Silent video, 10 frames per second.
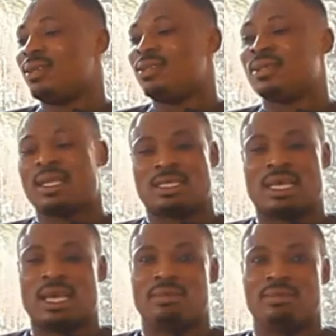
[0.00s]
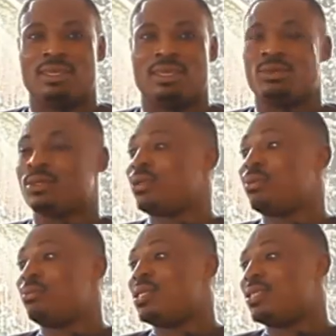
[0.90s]
That time he was
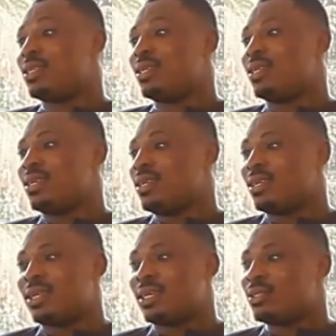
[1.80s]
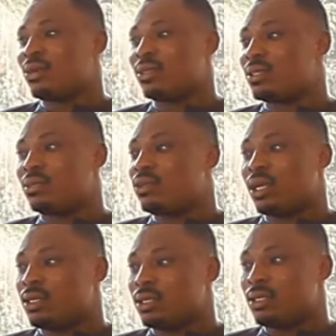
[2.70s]
so busy. He doesn't
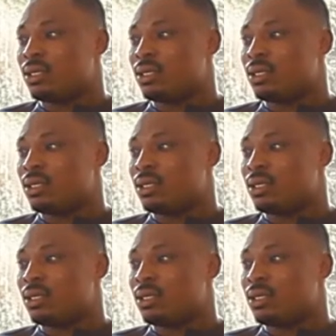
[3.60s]
concentrate.